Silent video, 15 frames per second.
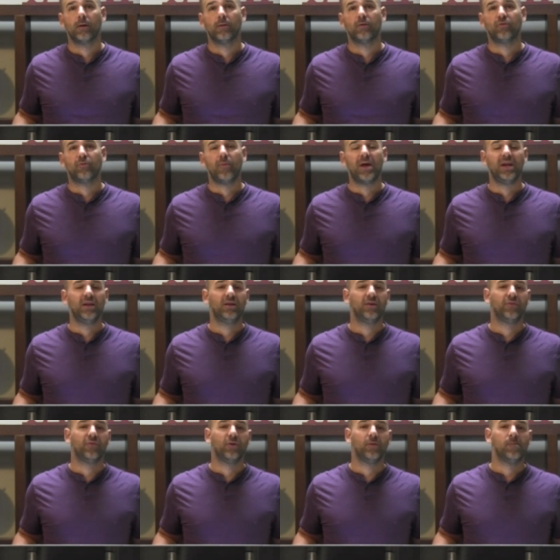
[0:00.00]
There's many
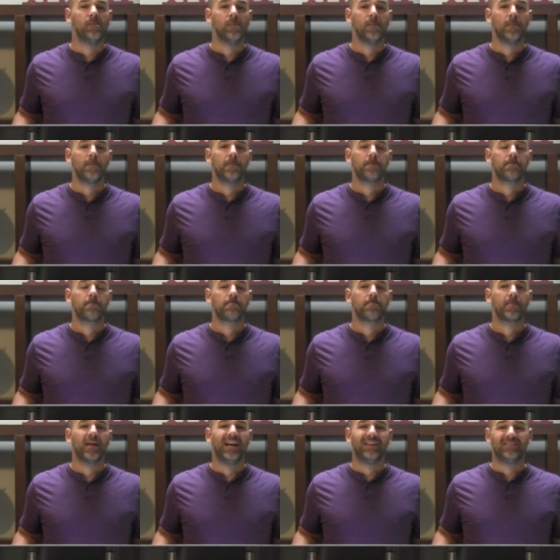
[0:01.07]
different
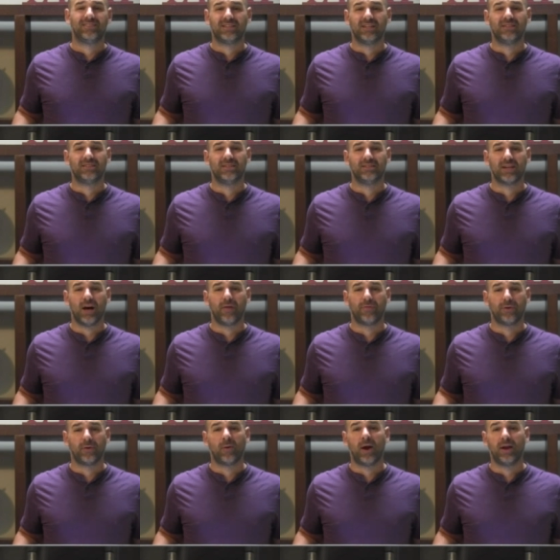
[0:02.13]
instances out
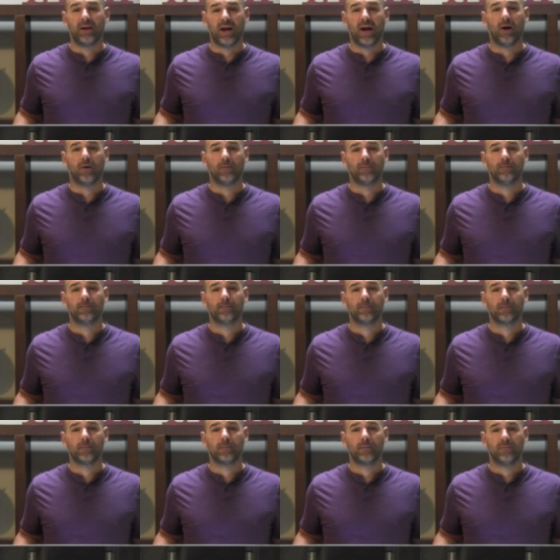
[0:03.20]
there right now
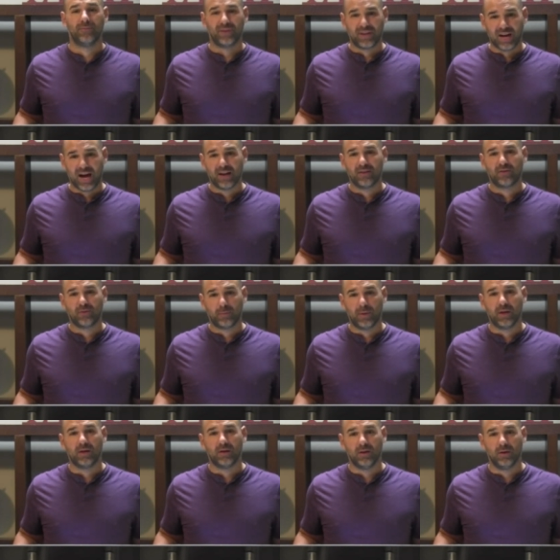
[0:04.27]
that God is
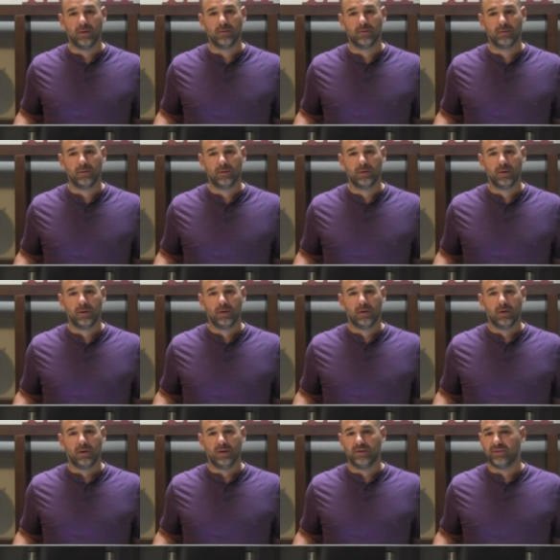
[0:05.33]
speaking to you.
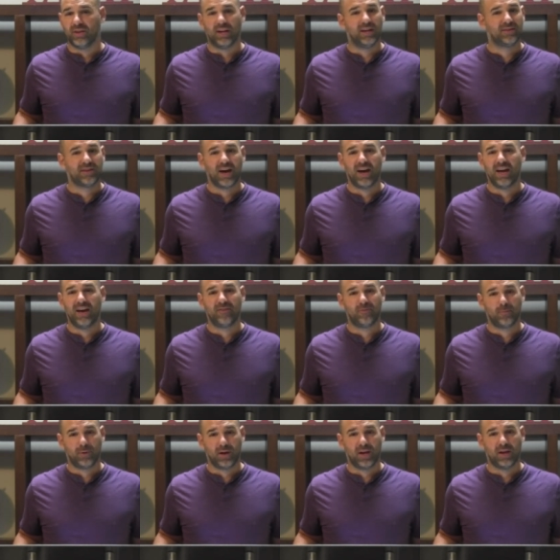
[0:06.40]
You're saying, as I
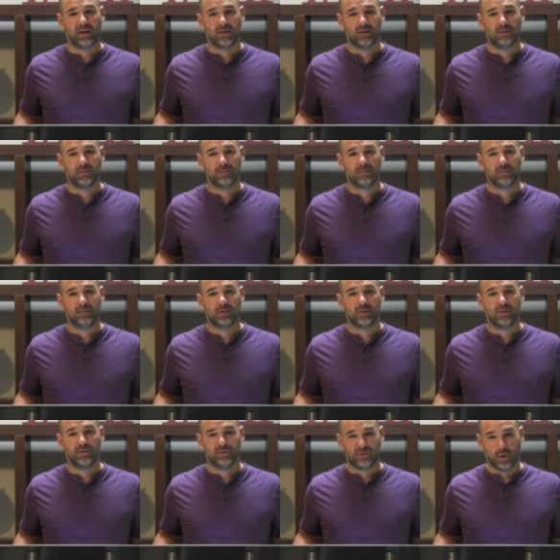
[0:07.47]
have planned,
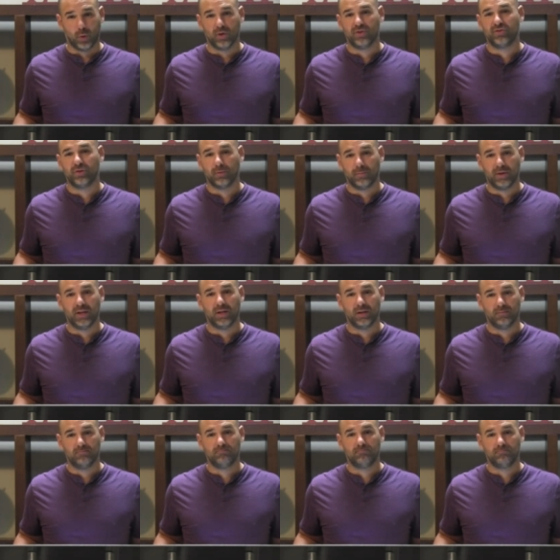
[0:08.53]
so it shall be.
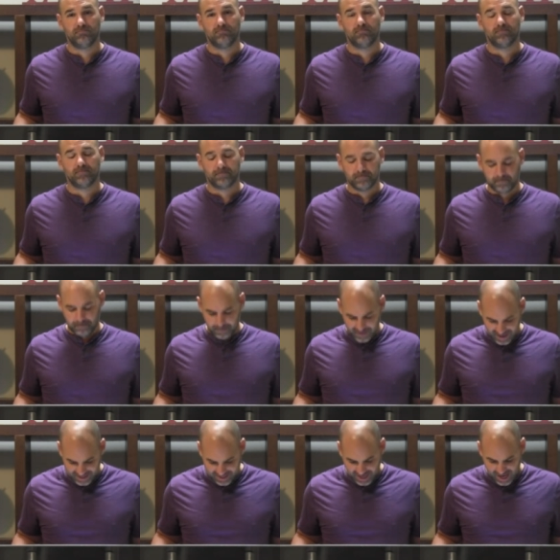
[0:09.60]

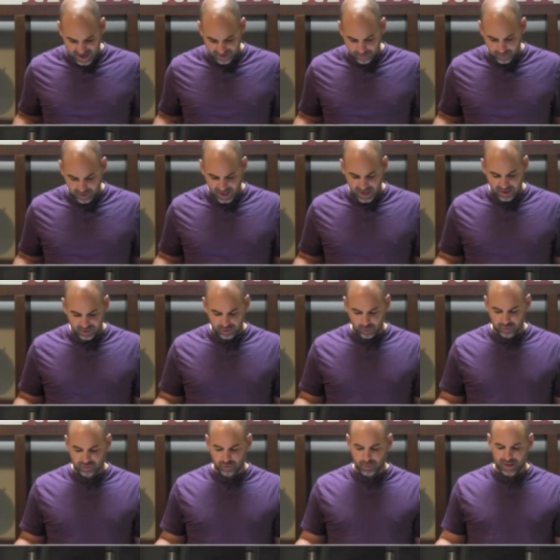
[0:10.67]
As I have planned, so
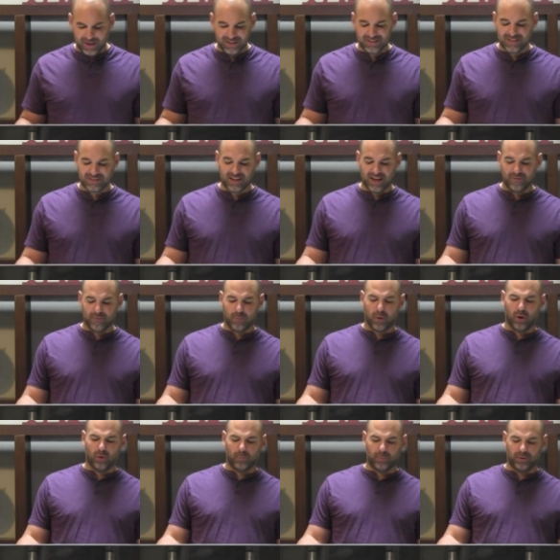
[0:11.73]
it shall be, and as I have
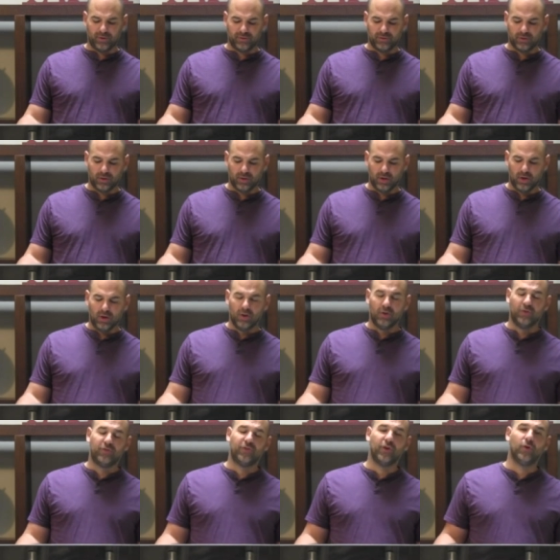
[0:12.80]
purposed,
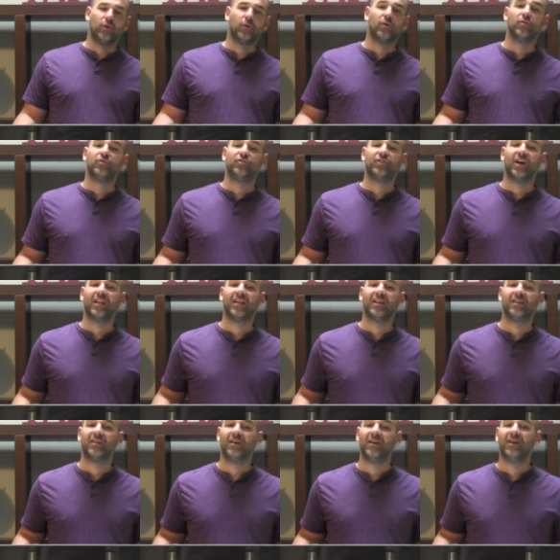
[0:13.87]
so shall it
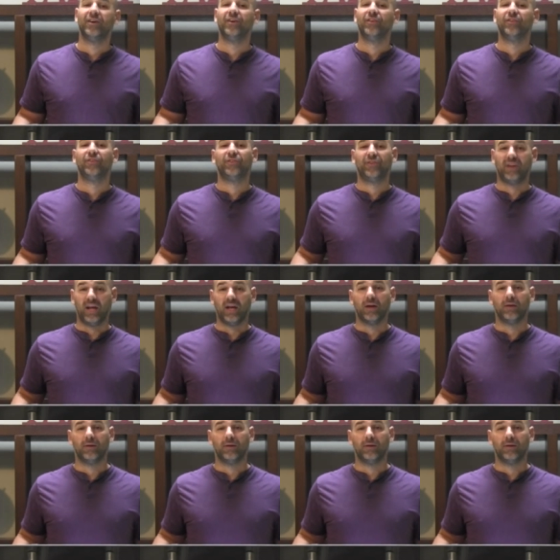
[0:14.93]
stand.